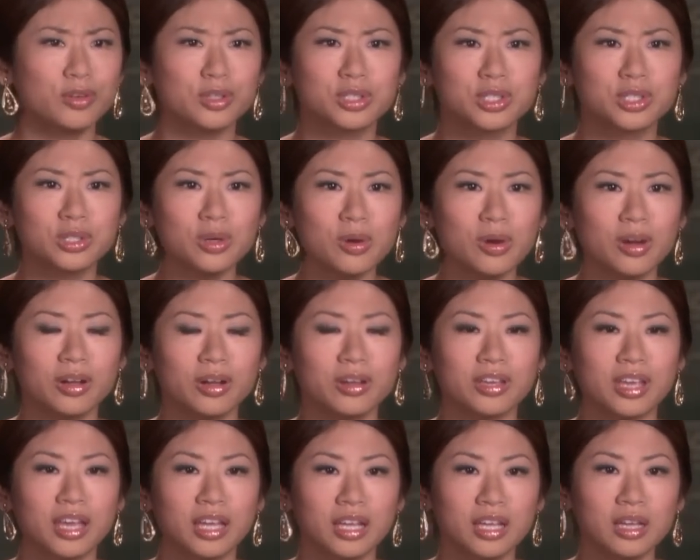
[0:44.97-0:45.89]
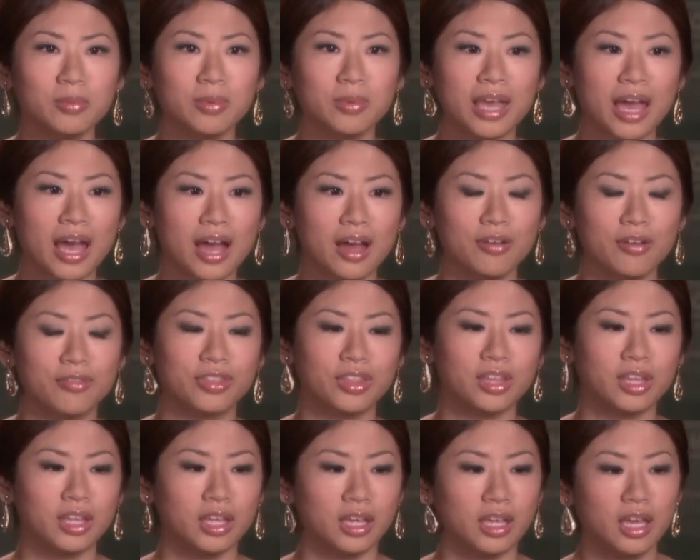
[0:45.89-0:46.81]
for sure. Are you kidding? We have
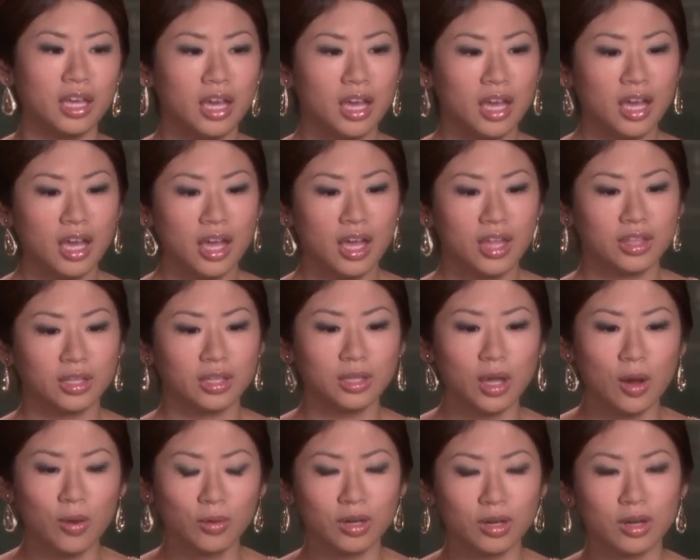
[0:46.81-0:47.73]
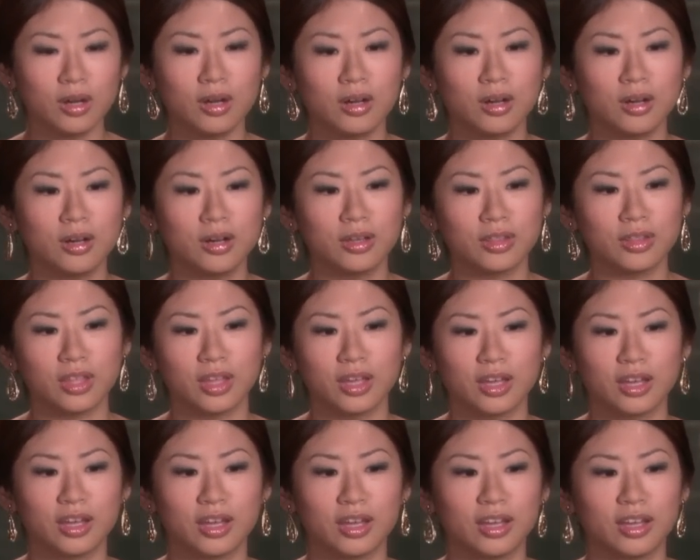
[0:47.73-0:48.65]
the the loner,
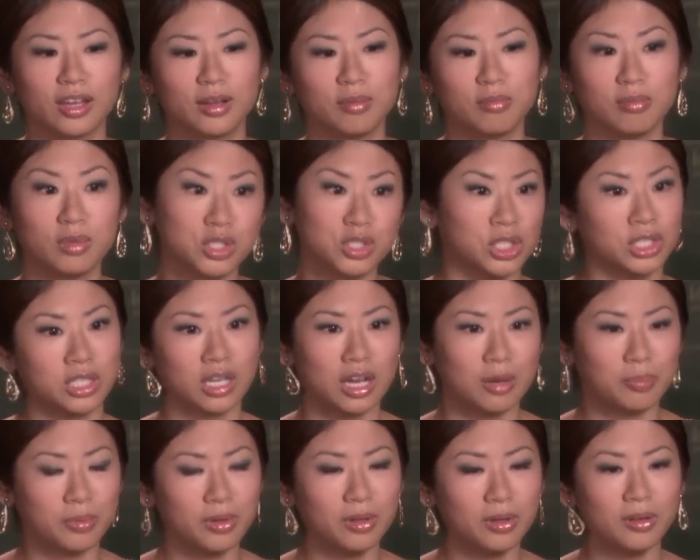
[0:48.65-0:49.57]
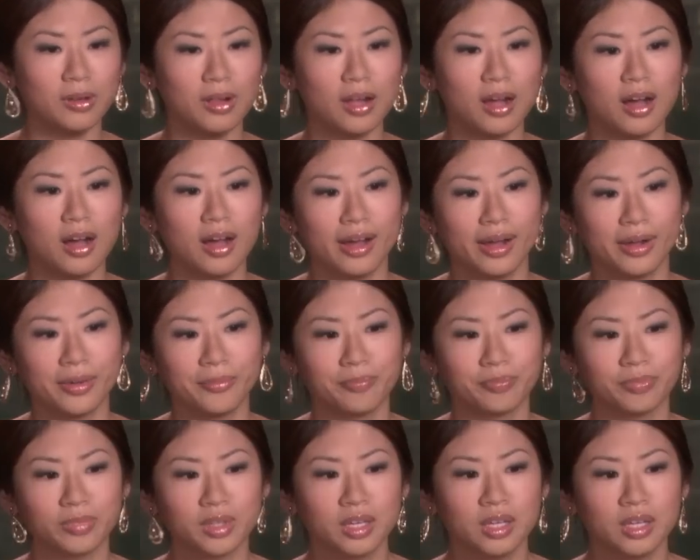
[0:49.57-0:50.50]
the mushy couple,
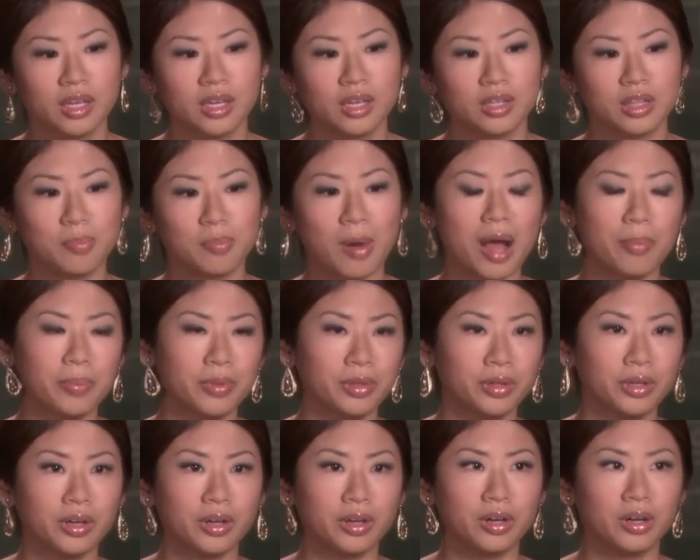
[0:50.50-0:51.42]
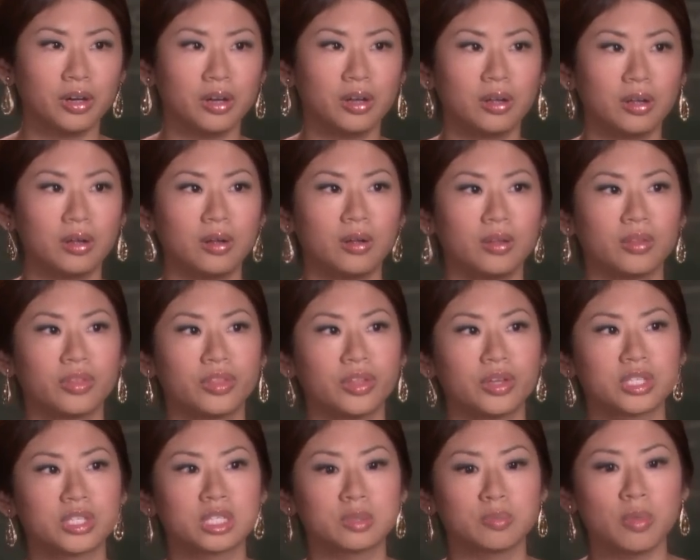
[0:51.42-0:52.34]
um, the popular girl,
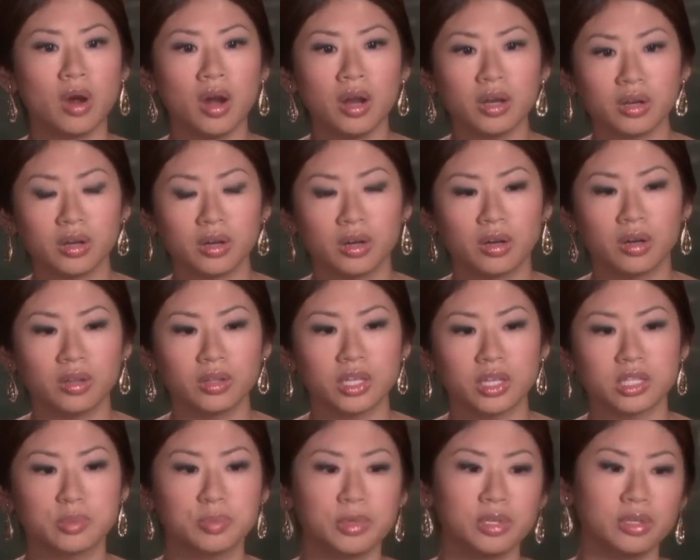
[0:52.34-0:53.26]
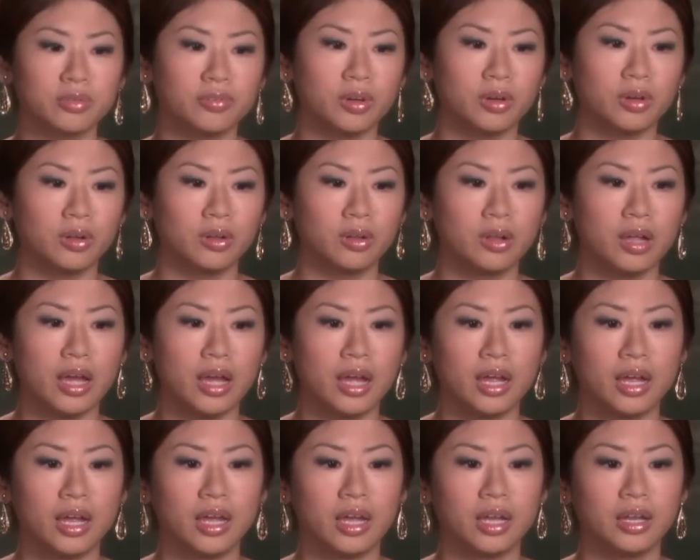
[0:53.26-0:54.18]
the smart girl that's beautiful
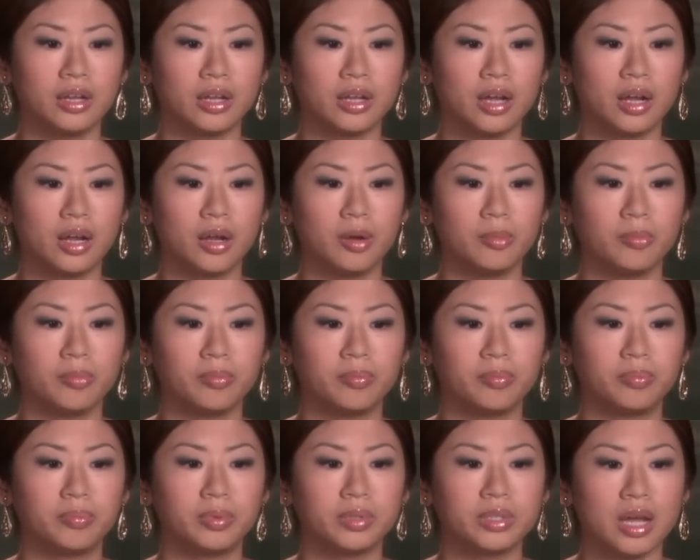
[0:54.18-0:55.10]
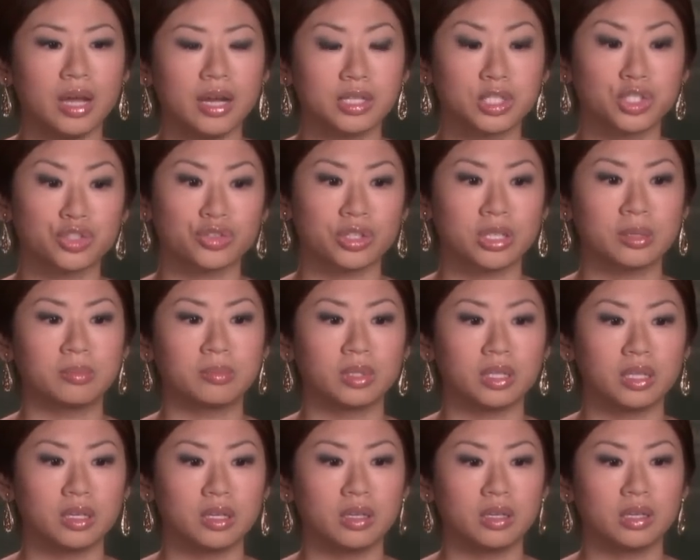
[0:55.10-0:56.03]
and um, but not
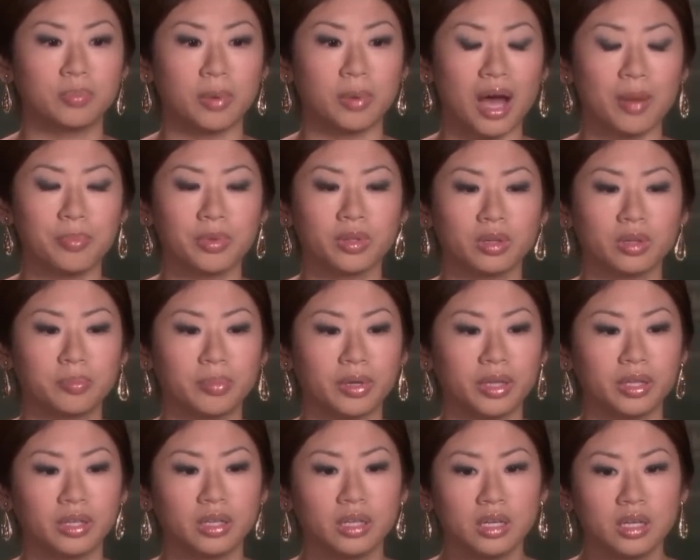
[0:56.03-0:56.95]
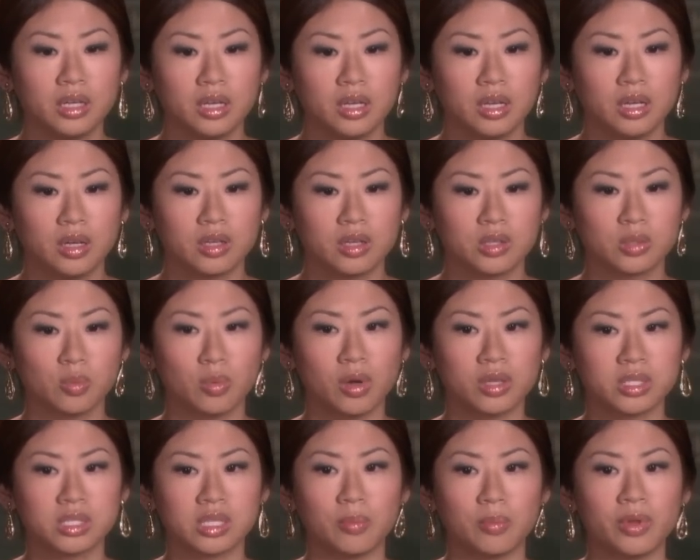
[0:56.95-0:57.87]
extremely popular, but
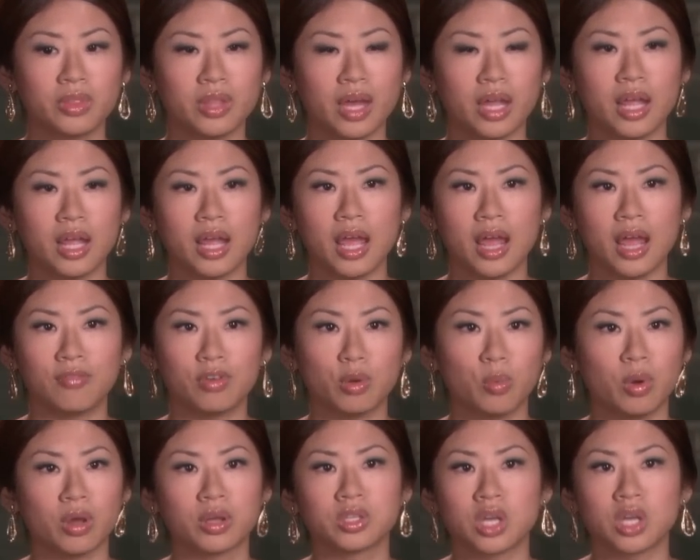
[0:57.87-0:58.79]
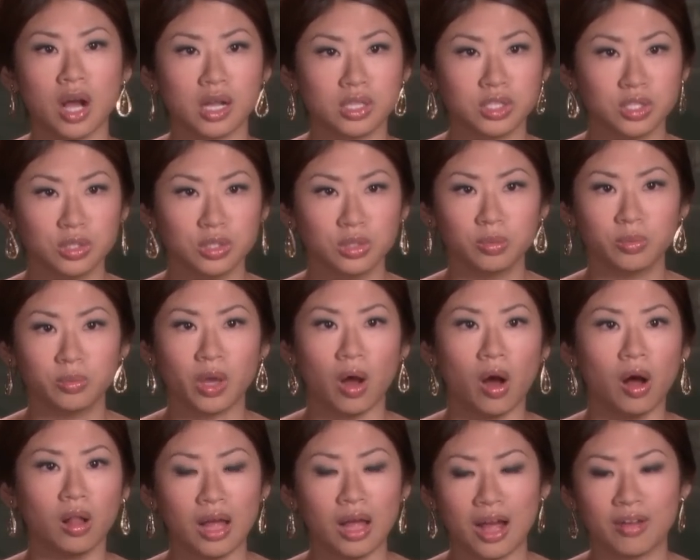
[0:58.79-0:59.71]
was someone that everyone could talk to. We
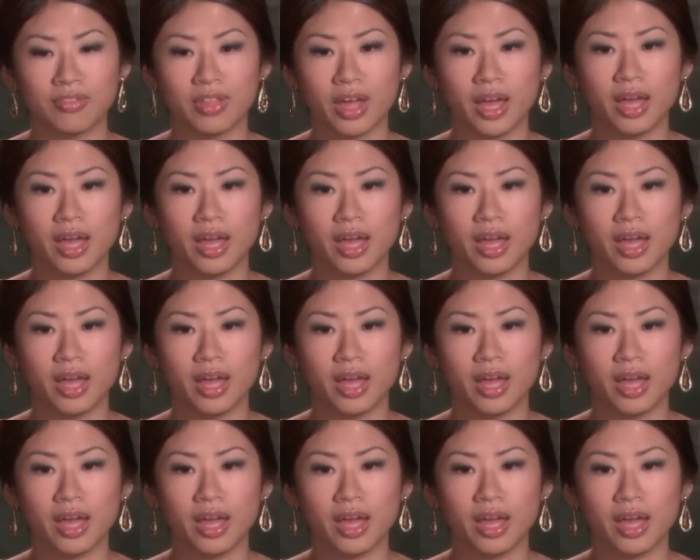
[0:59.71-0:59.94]
all have